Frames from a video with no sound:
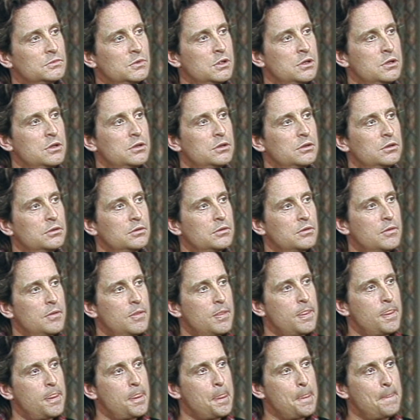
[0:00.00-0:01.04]
families
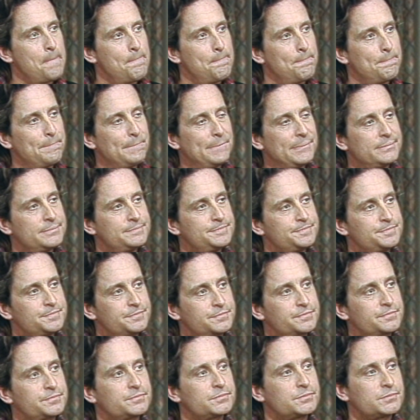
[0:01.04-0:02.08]
involved in these, you know,
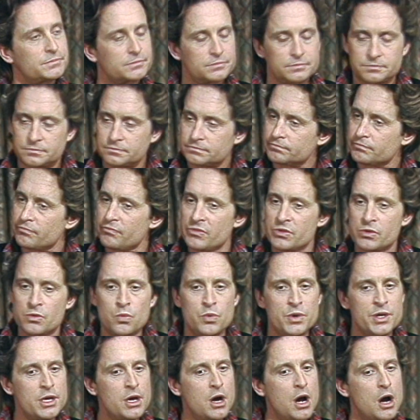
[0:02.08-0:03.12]
brothers and.
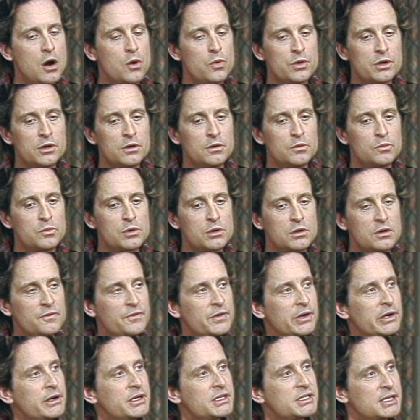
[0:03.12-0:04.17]
We are. We're a
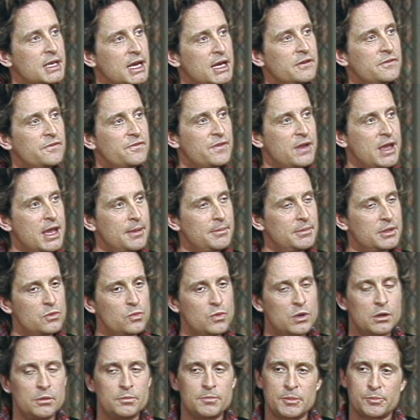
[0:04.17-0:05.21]
very tight family.
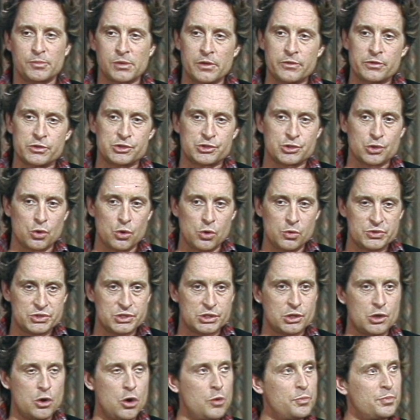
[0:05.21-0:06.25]
Well, my brother Joel was a
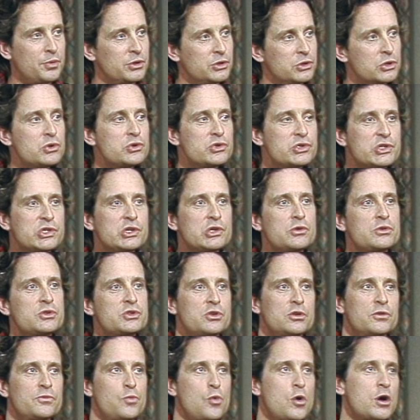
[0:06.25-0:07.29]
co-producer and
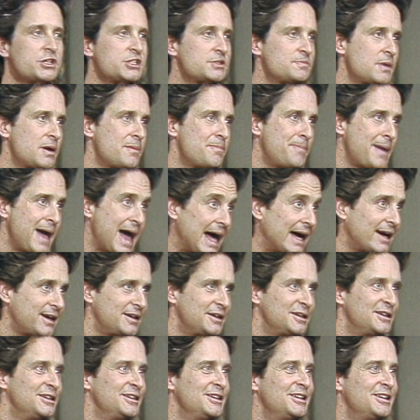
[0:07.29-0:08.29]
sort of watched my back